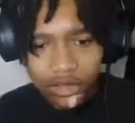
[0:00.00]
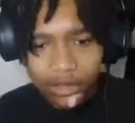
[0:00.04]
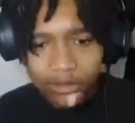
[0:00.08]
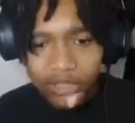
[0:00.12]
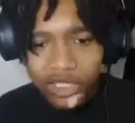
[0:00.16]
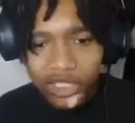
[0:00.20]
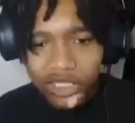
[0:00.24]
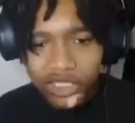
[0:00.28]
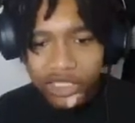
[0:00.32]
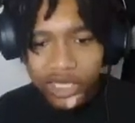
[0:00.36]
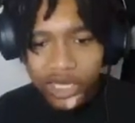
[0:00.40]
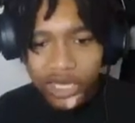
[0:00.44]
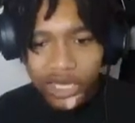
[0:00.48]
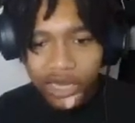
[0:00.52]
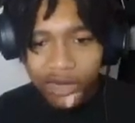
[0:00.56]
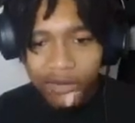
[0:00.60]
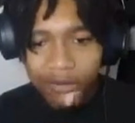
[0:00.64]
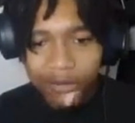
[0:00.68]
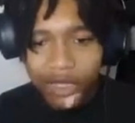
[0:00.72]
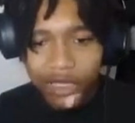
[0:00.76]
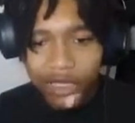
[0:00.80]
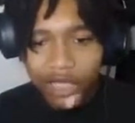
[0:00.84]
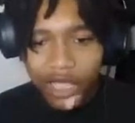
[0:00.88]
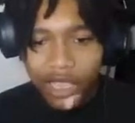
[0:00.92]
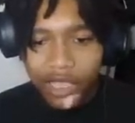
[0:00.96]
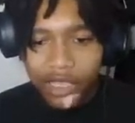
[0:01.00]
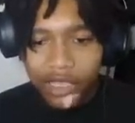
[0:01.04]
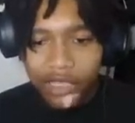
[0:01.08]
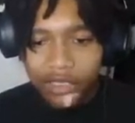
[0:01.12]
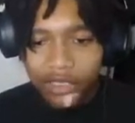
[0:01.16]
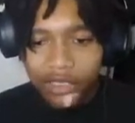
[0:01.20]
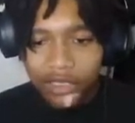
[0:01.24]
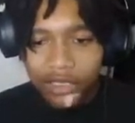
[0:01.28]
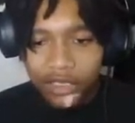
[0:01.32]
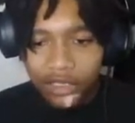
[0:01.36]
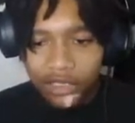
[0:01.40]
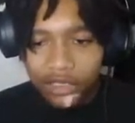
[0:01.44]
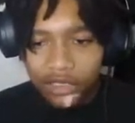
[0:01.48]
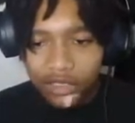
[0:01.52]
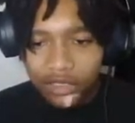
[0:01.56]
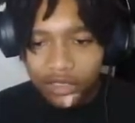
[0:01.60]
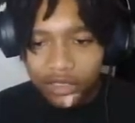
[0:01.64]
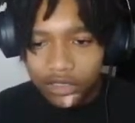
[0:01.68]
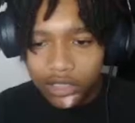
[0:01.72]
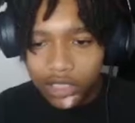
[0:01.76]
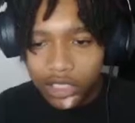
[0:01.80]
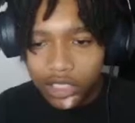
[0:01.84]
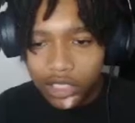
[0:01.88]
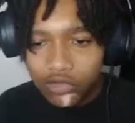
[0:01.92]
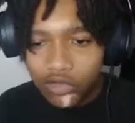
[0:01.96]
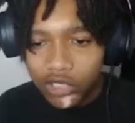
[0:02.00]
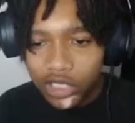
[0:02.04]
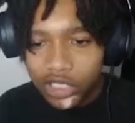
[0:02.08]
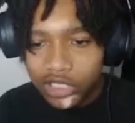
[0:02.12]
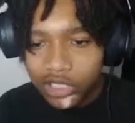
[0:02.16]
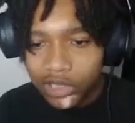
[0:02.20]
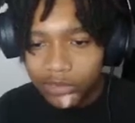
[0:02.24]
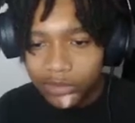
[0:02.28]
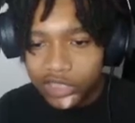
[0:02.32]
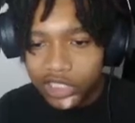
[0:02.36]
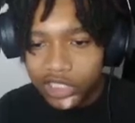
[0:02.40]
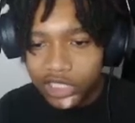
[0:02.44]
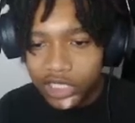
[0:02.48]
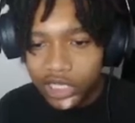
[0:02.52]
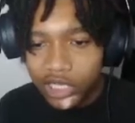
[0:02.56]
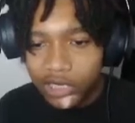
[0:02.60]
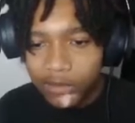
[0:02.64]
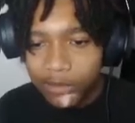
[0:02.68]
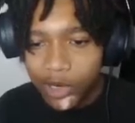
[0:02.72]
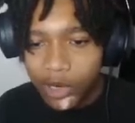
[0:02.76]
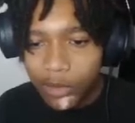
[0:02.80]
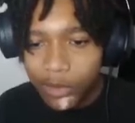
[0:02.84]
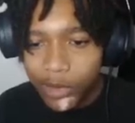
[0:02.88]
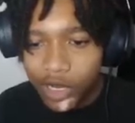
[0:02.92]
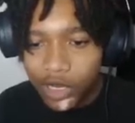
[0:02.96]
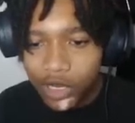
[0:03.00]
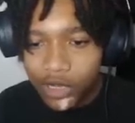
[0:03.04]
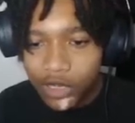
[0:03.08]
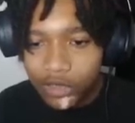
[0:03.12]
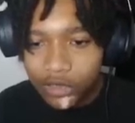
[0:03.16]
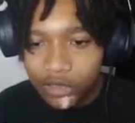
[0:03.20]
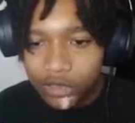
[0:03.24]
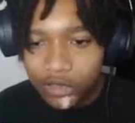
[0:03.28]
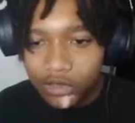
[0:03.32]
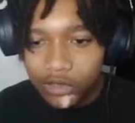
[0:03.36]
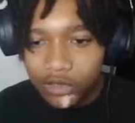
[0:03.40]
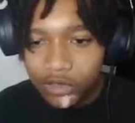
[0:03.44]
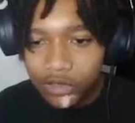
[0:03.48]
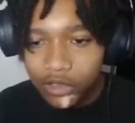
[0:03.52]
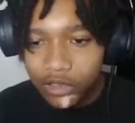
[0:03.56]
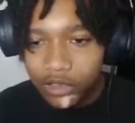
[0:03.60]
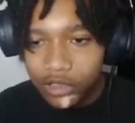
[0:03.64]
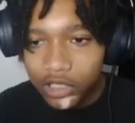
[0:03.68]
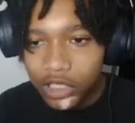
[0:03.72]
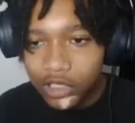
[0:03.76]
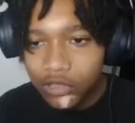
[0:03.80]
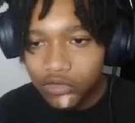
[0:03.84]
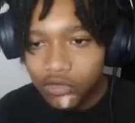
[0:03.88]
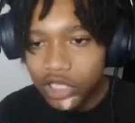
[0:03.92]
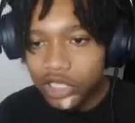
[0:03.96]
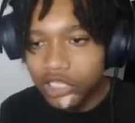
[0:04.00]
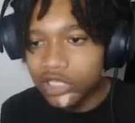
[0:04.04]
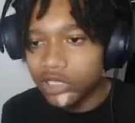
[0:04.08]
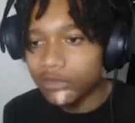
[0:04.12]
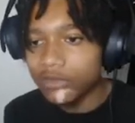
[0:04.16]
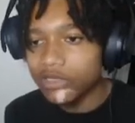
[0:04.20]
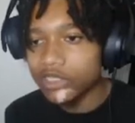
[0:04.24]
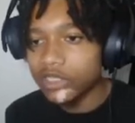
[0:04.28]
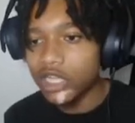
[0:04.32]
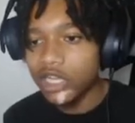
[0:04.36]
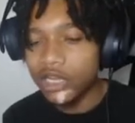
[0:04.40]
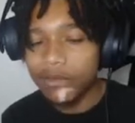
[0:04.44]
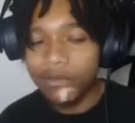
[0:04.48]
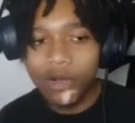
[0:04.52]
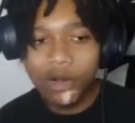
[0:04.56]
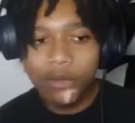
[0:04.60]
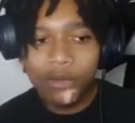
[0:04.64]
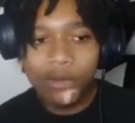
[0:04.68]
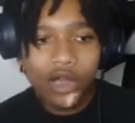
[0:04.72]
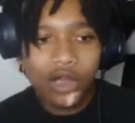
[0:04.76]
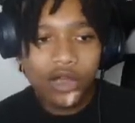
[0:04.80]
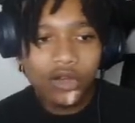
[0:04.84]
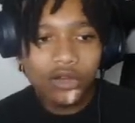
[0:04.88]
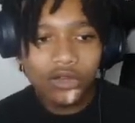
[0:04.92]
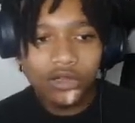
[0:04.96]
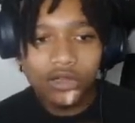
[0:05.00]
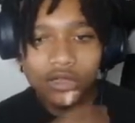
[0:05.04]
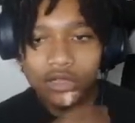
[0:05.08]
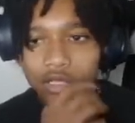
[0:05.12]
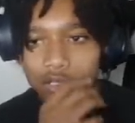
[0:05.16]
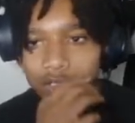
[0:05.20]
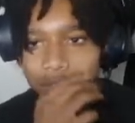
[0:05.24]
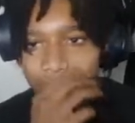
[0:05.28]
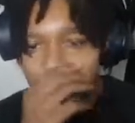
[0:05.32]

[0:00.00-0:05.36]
Good I'm just job. saying, bro. Like, can you get some stick, bro, bro? Can you get some stick, bro, bro?